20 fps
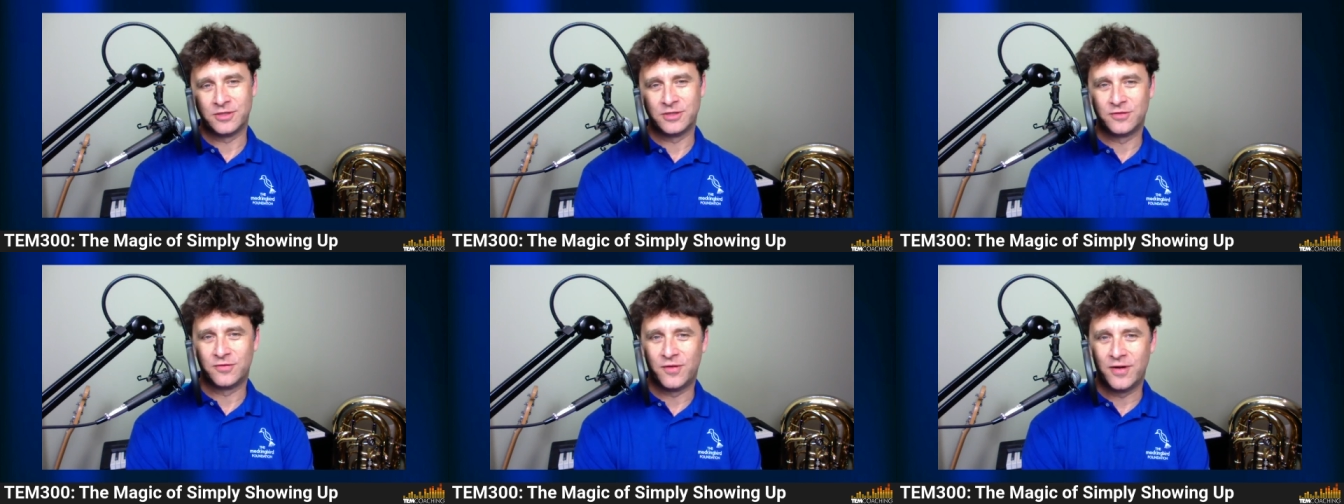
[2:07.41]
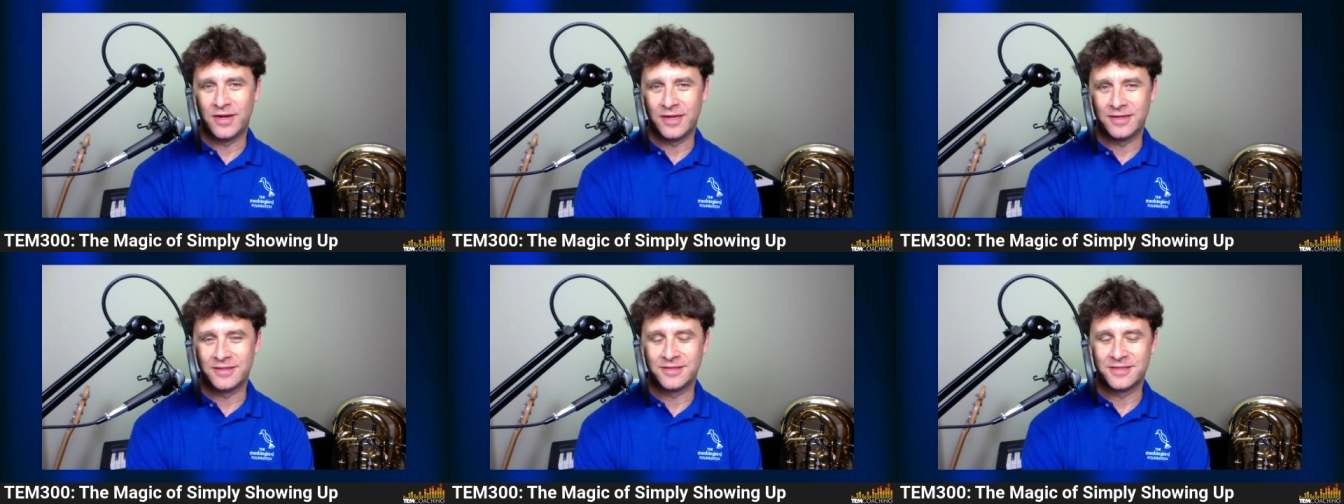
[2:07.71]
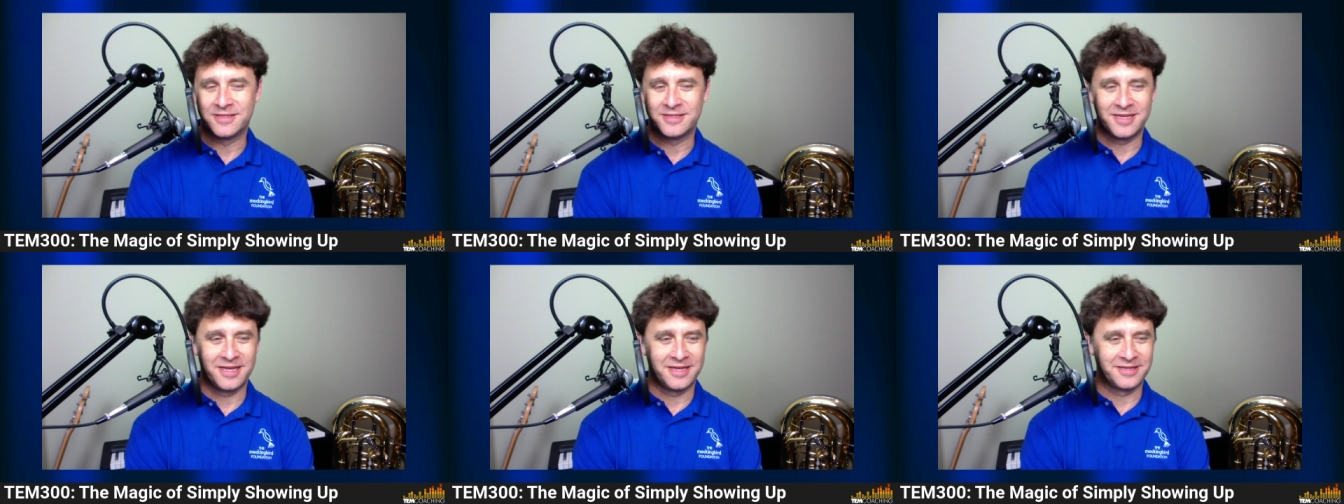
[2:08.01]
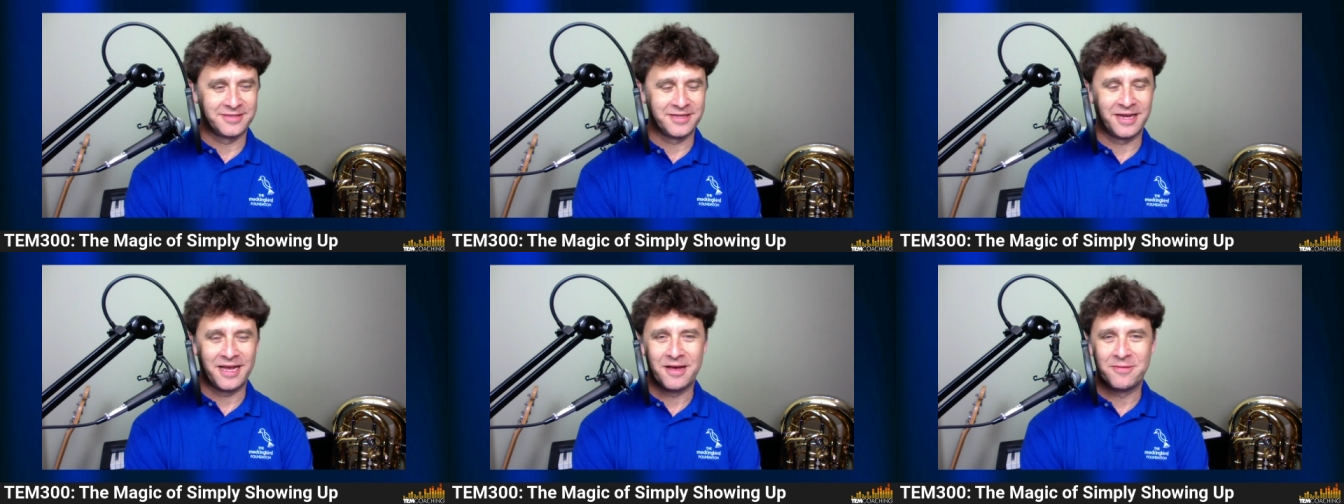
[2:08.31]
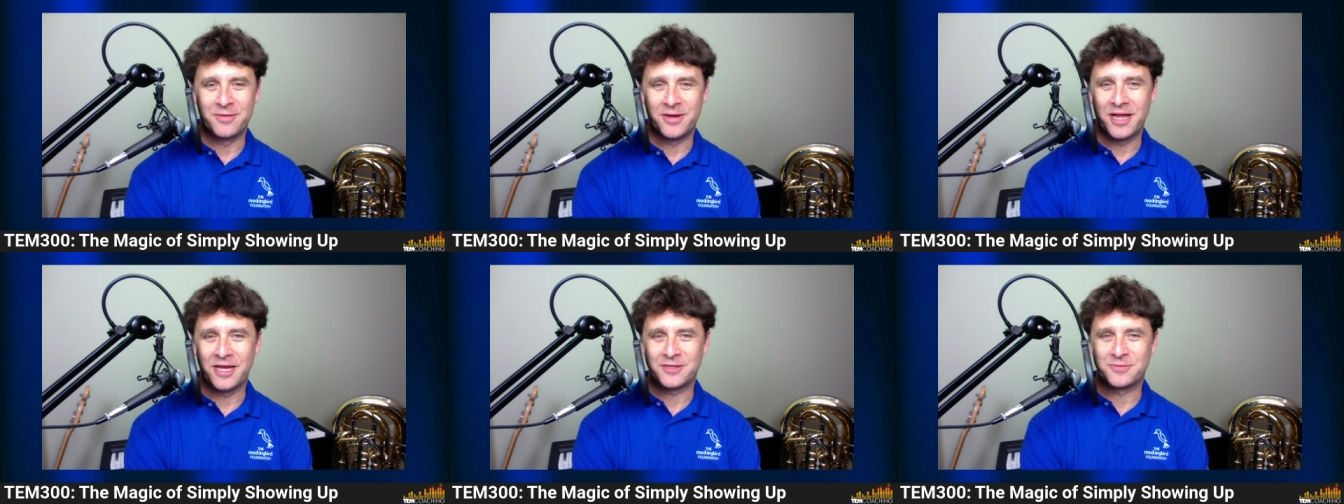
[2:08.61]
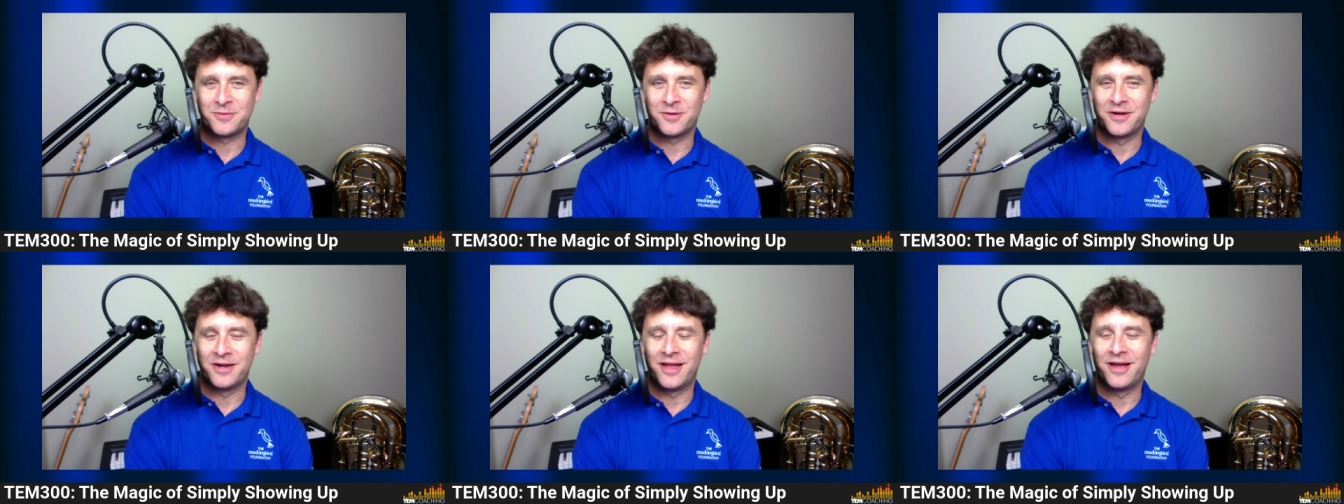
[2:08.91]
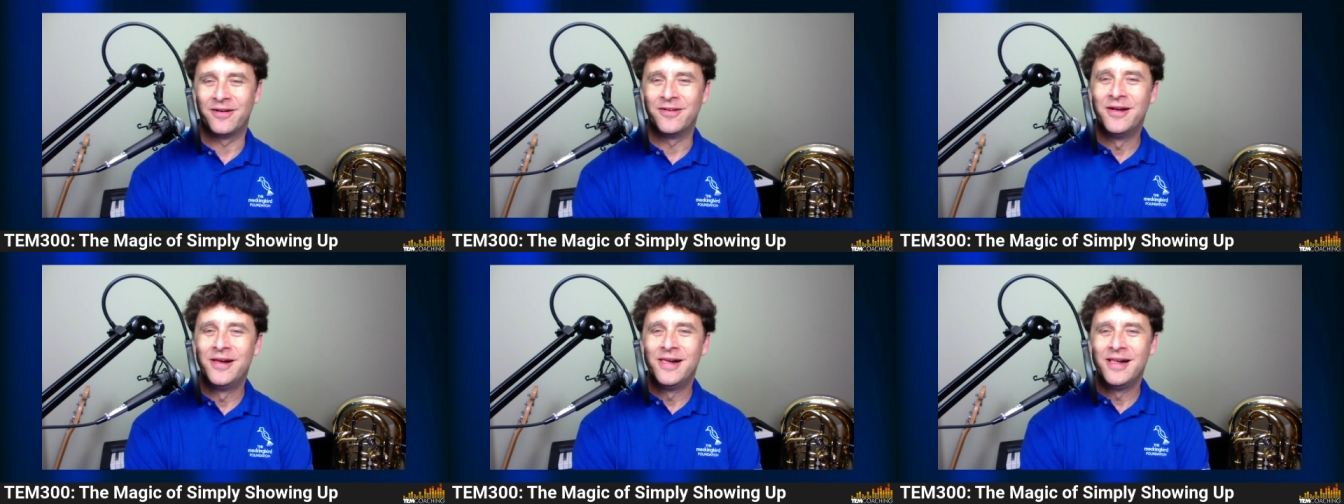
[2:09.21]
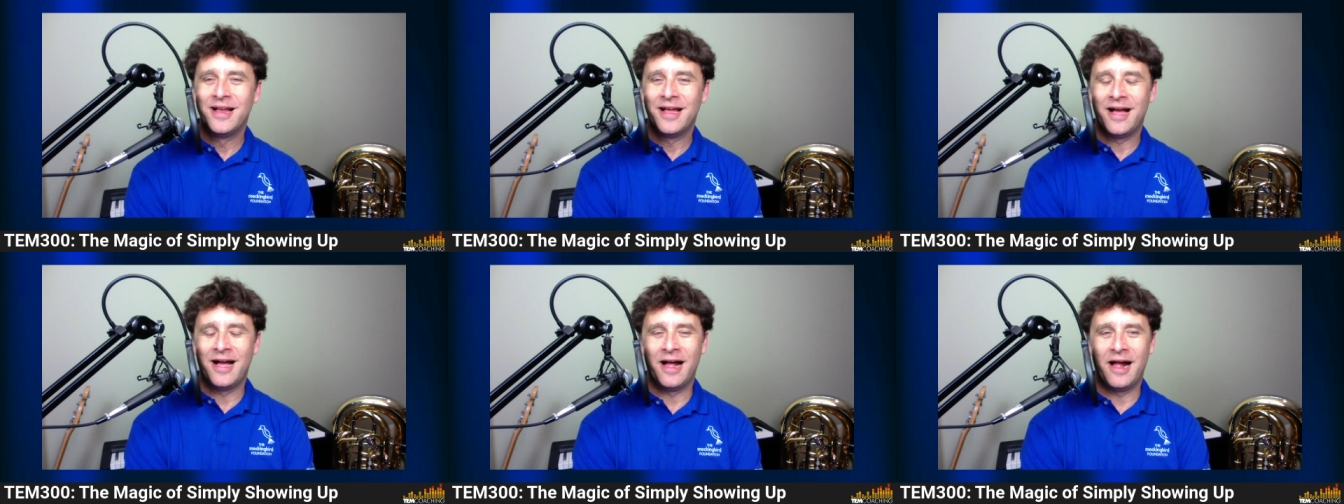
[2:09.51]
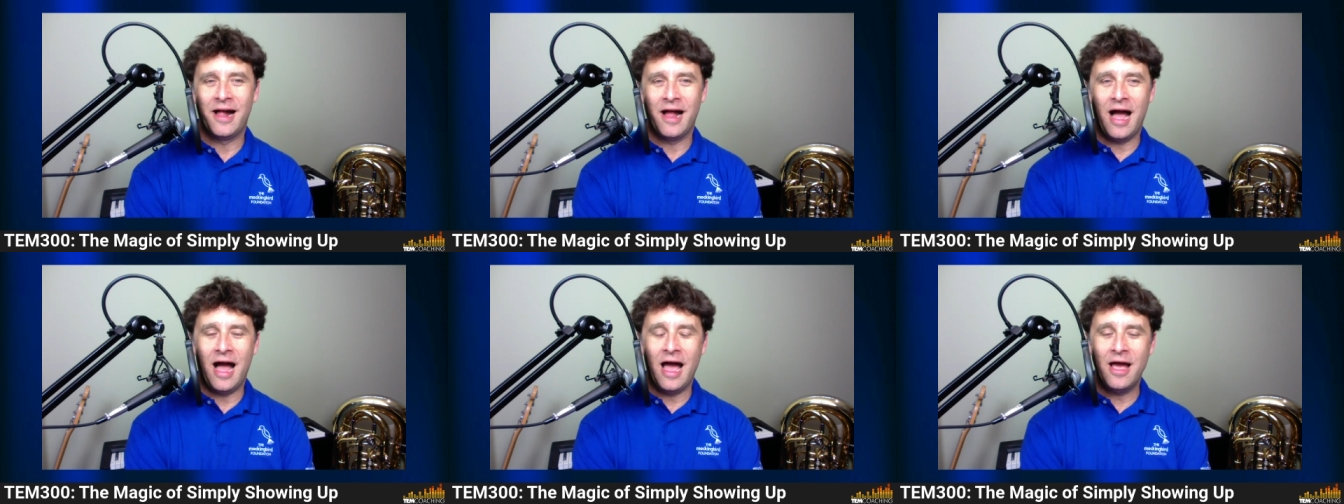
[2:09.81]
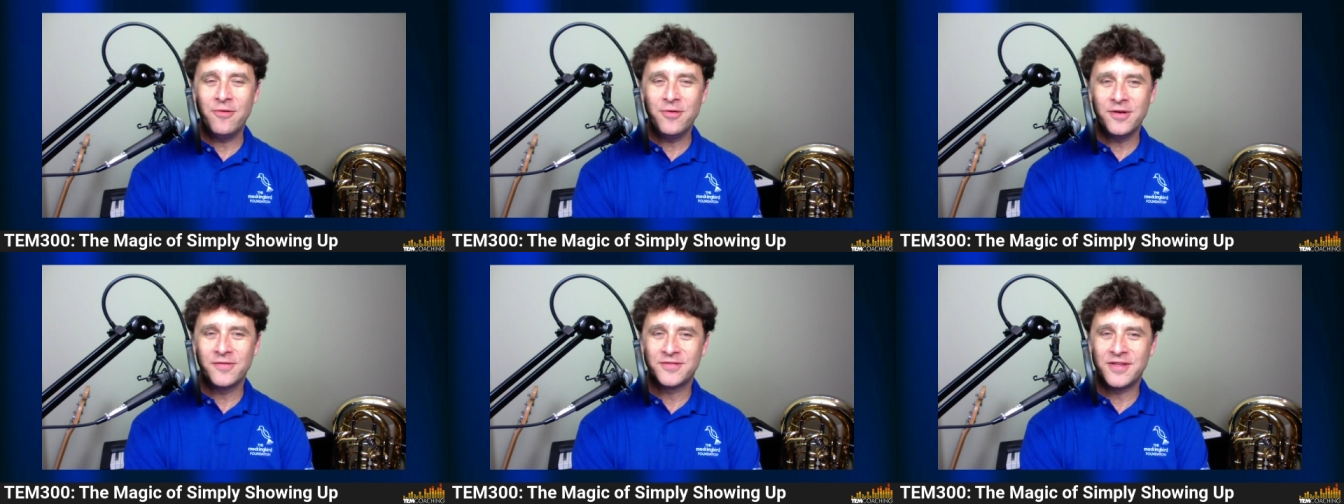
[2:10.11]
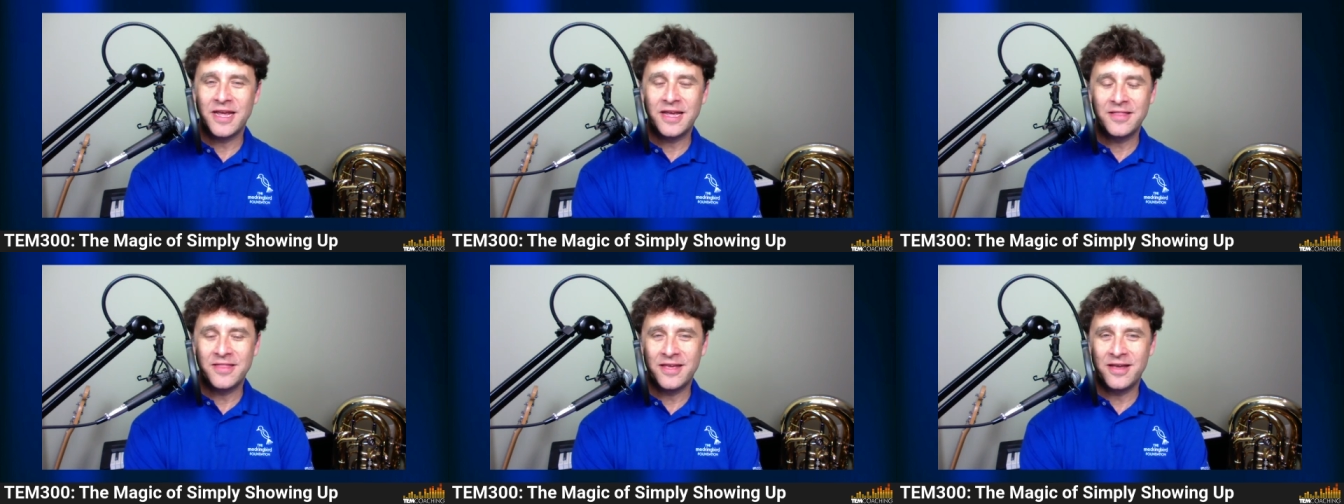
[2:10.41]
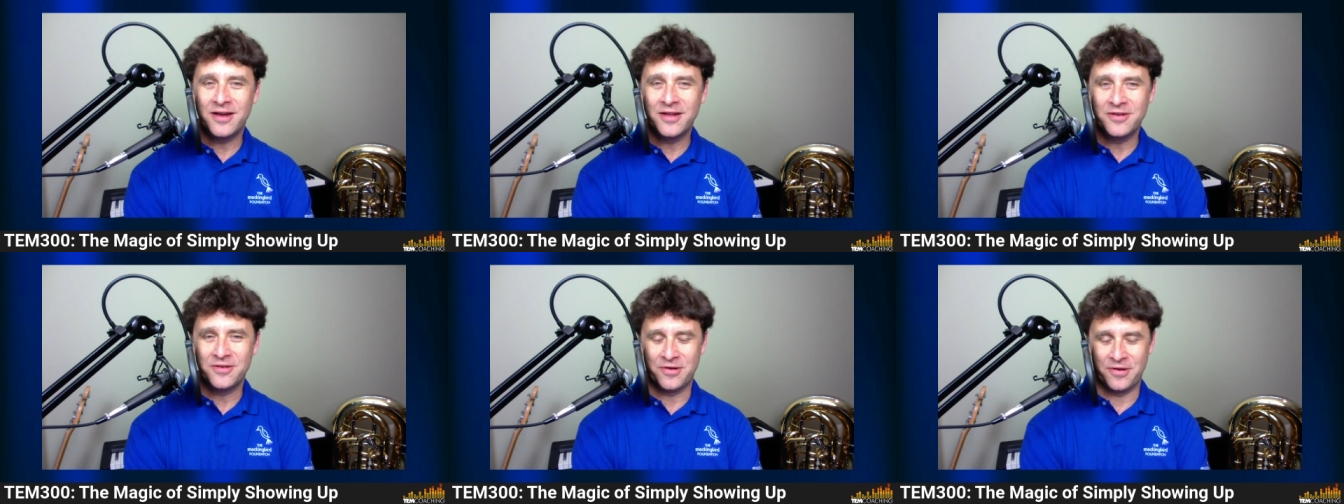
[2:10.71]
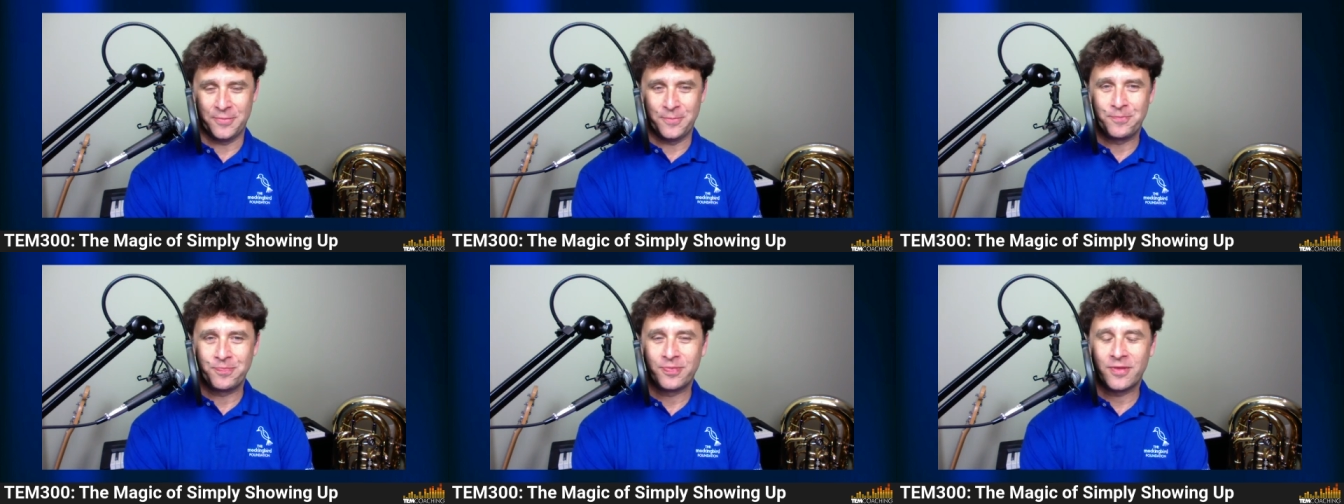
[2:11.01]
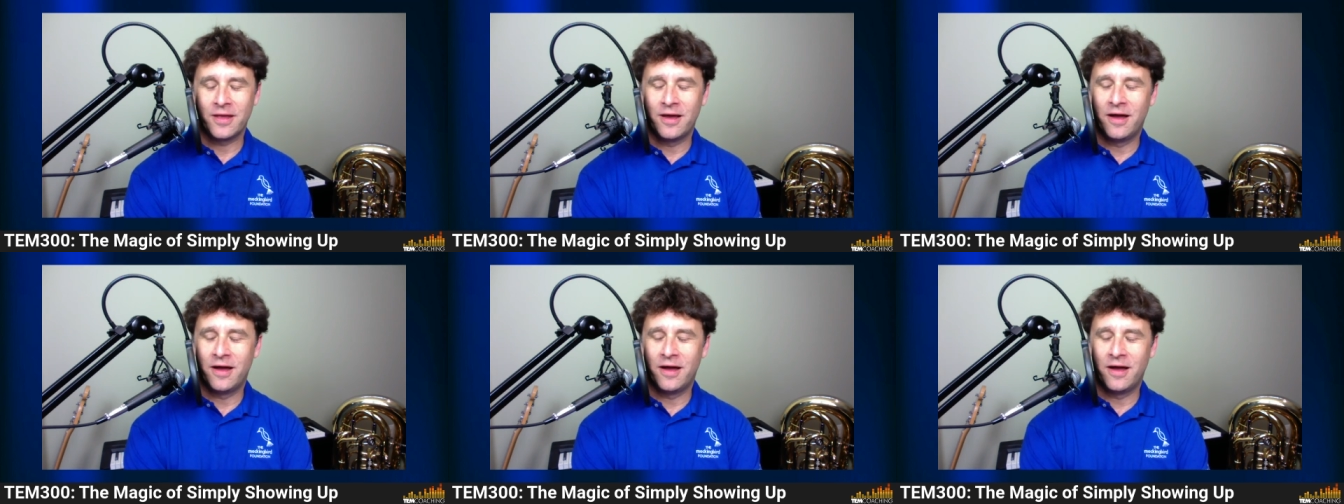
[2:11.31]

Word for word: which is funny because it sounds like I'm an expert now. Uh, I would have taken the under